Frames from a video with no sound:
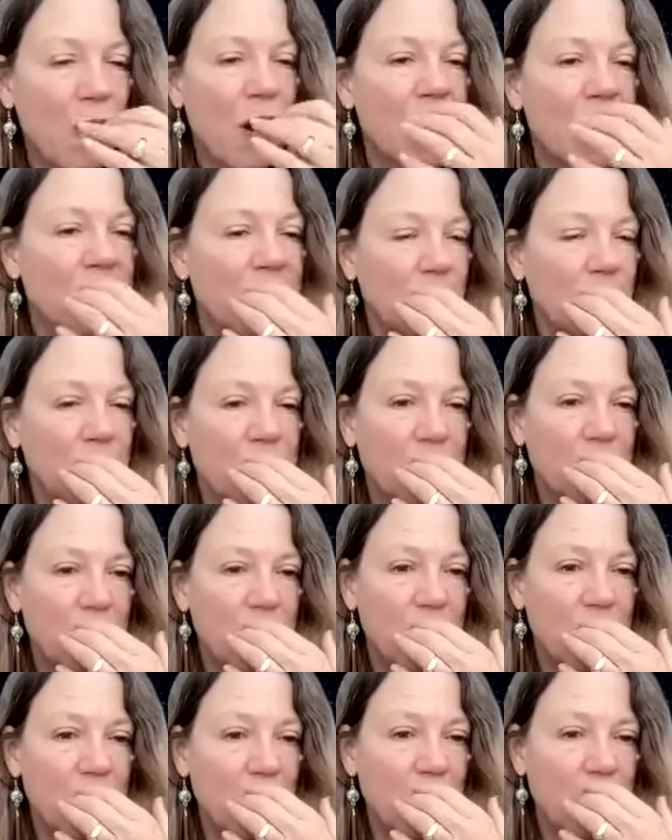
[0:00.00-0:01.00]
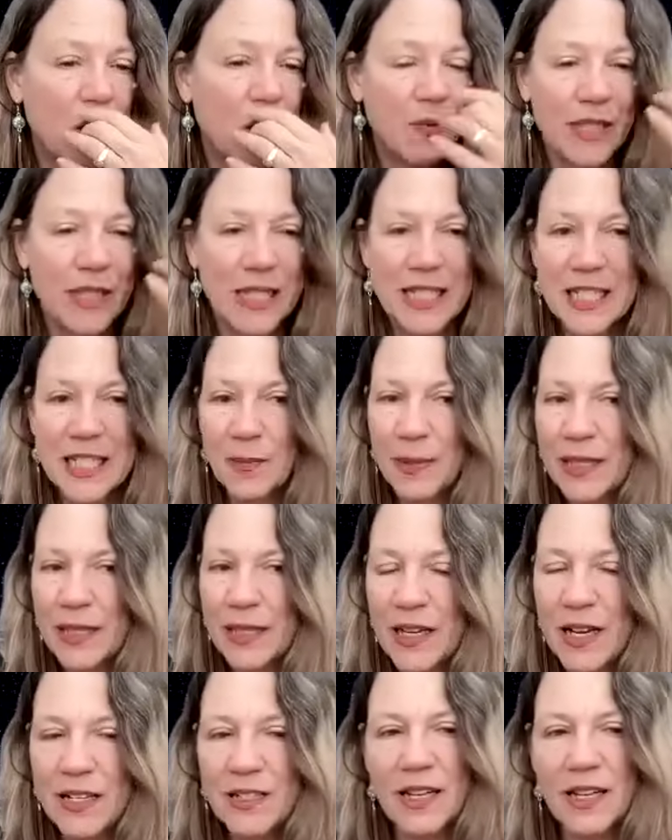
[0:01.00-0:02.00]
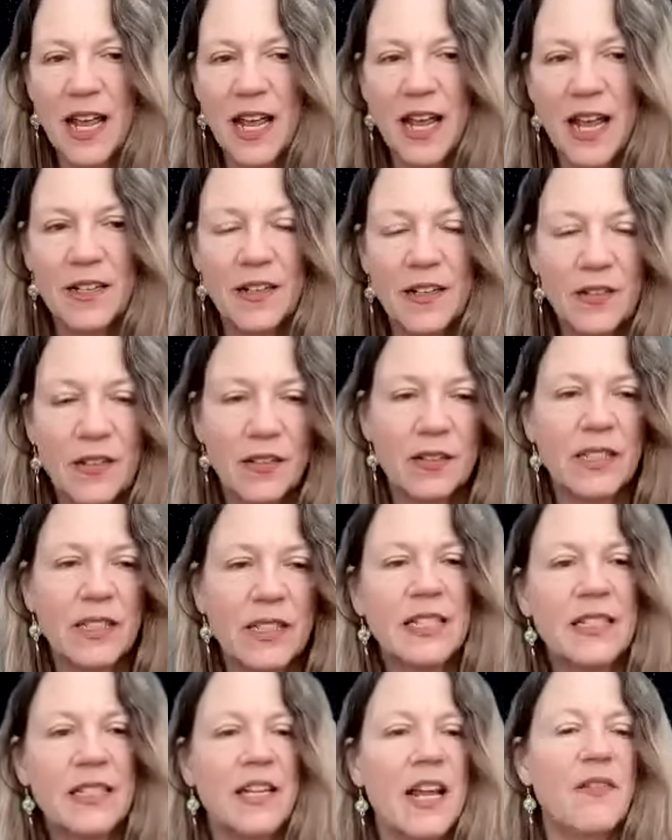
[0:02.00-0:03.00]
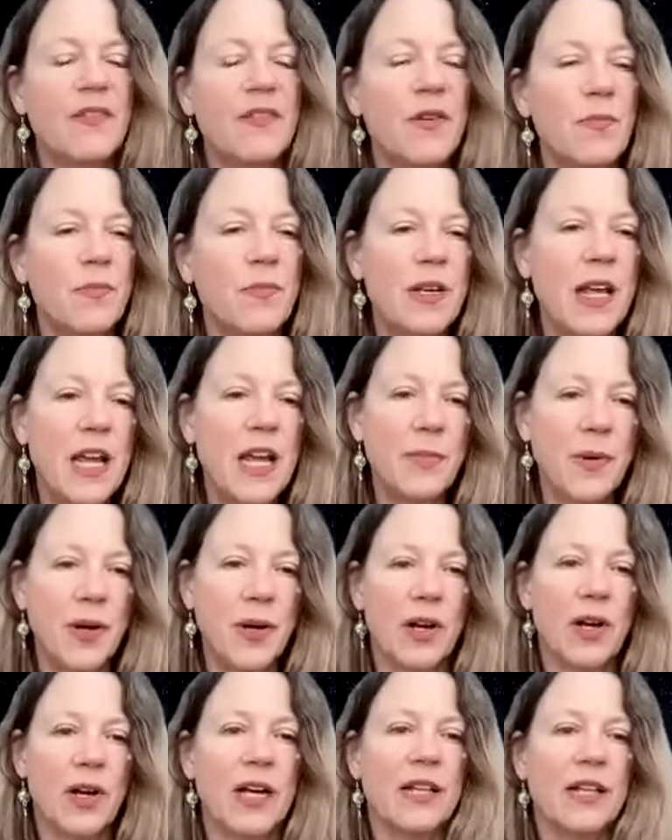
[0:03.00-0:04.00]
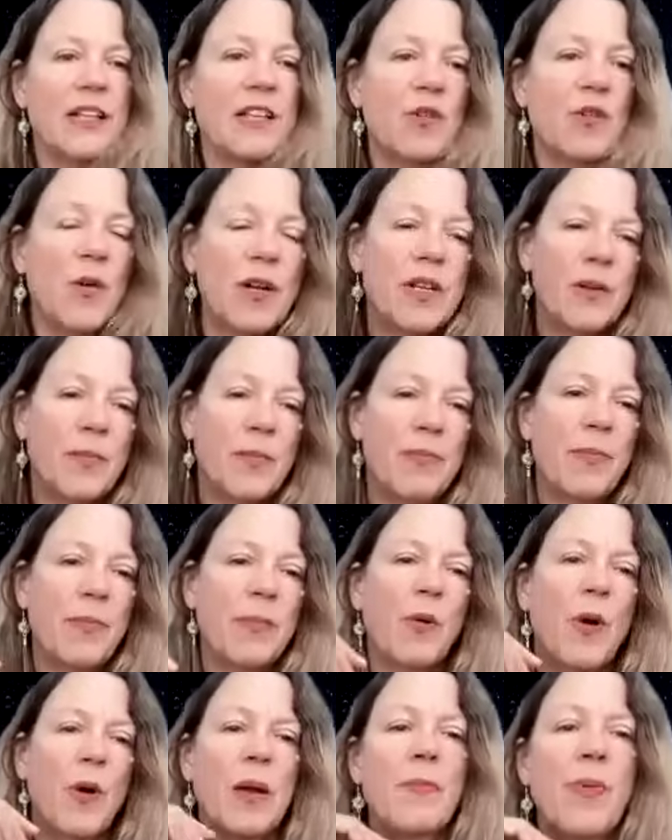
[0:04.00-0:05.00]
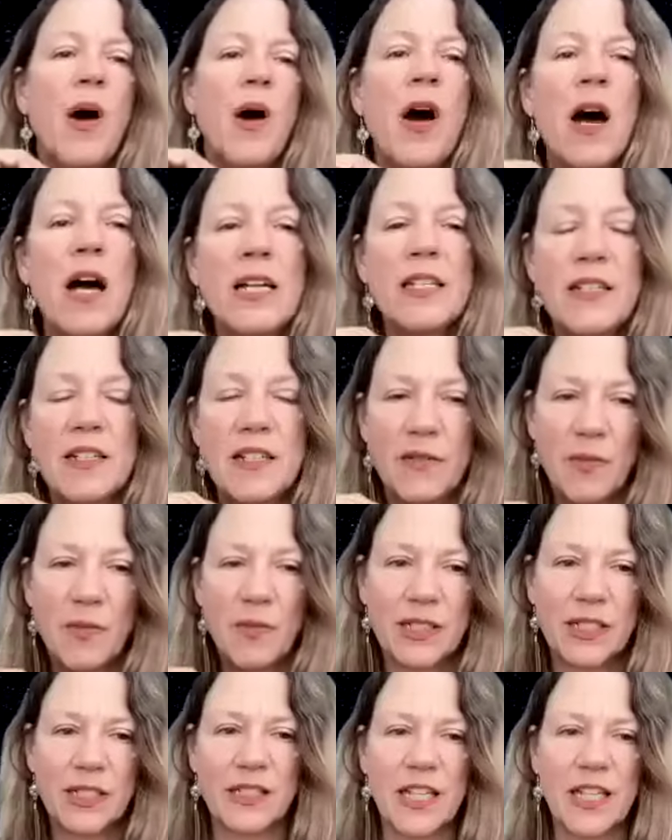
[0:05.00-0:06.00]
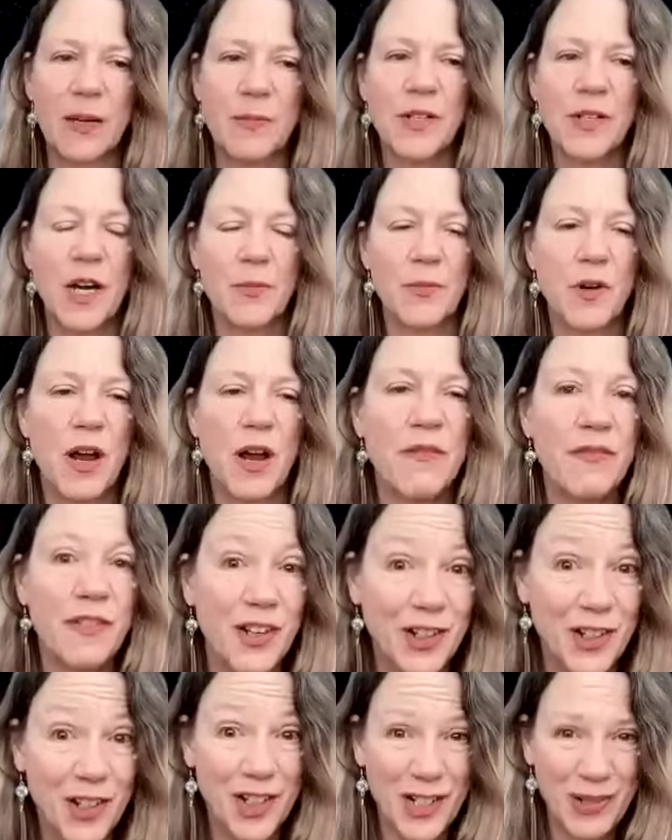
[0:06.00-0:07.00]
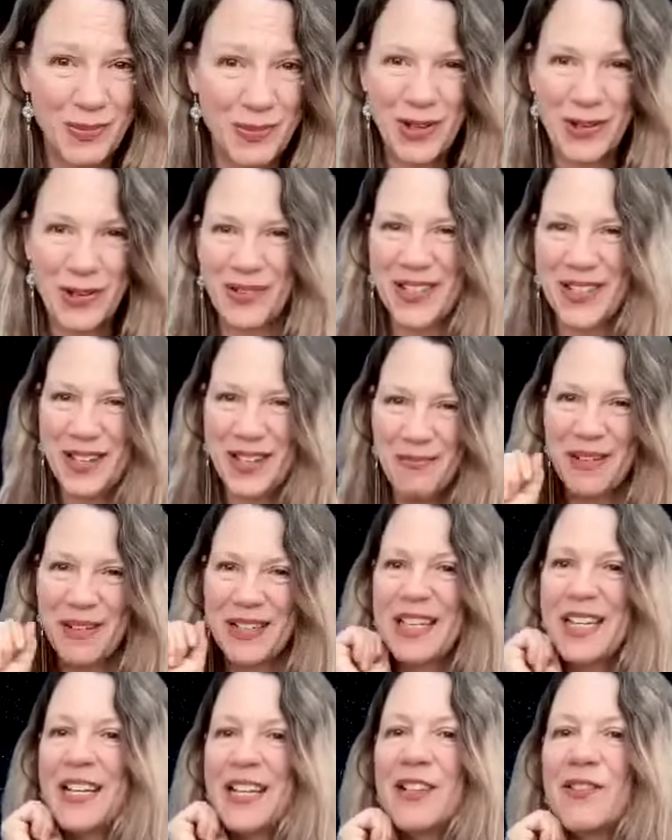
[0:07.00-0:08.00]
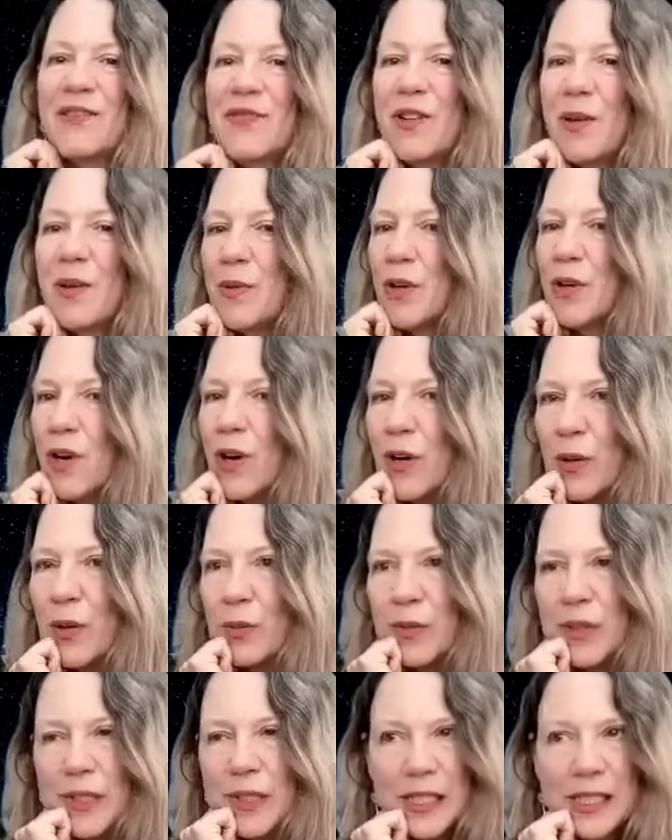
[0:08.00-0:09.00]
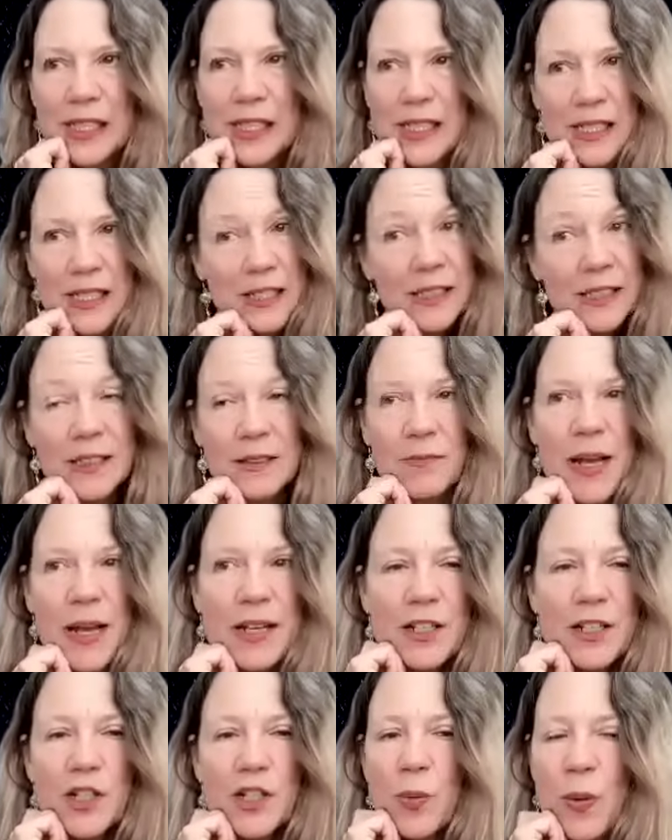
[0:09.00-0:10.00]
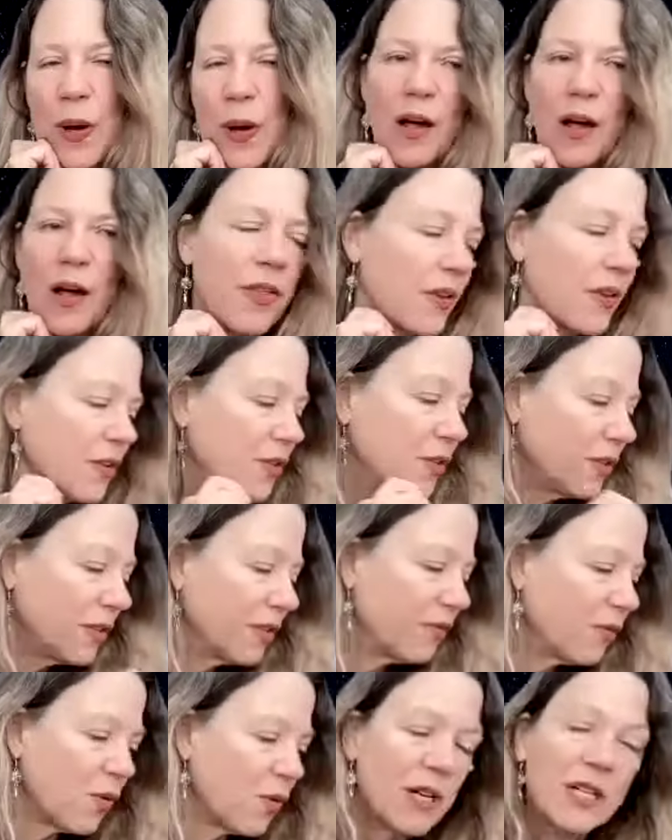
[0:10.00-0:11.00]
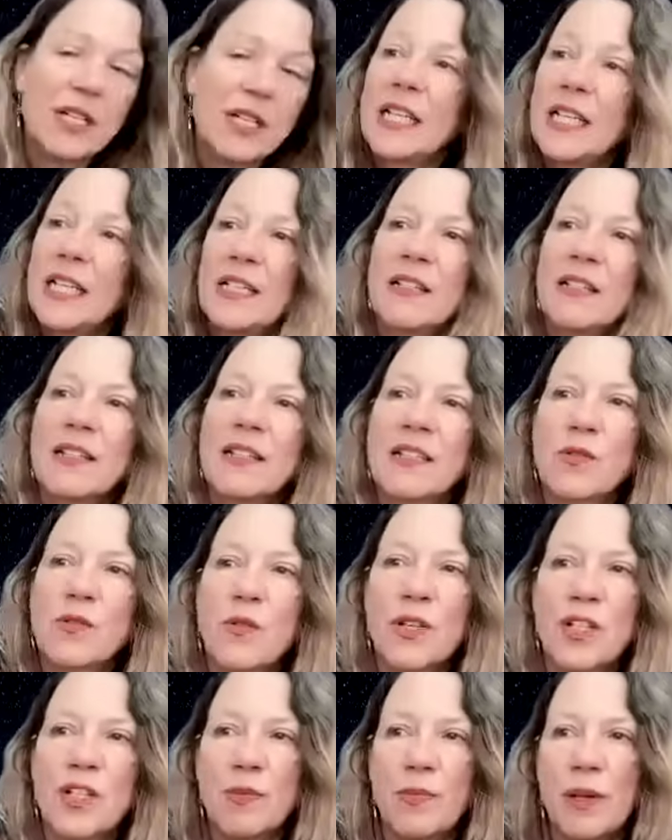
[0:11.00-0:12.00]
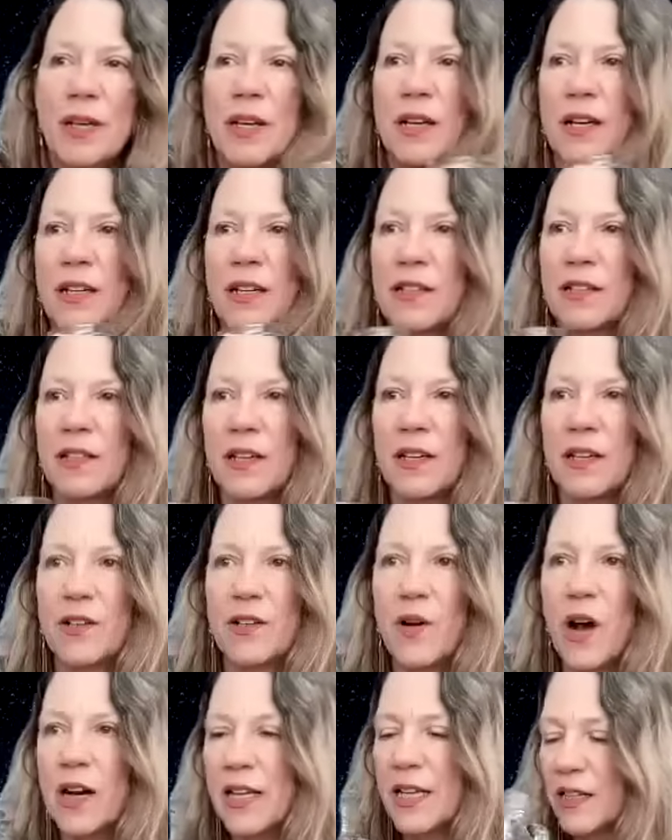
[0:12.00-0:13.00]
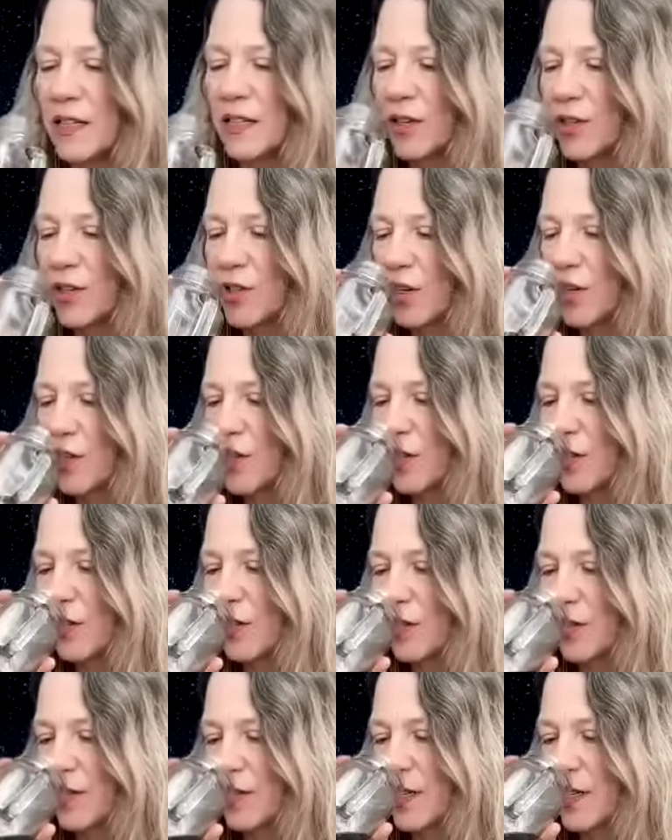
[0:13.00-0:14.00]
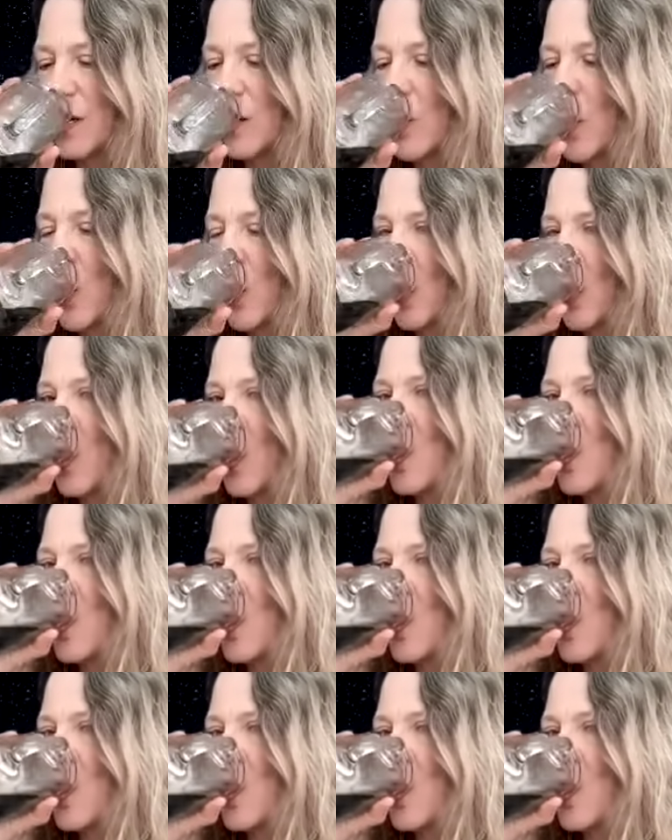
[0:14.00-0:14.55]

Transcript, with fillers: possibly something going on with a sibling, cousin, aunt, uncle, niece, nephew, neighbor that's going to be quite positive, while at the same time you're having a dispute with somebody in and from your home. May the twelfth to the fourteenth is going to be a Uranian conjunction to the sun.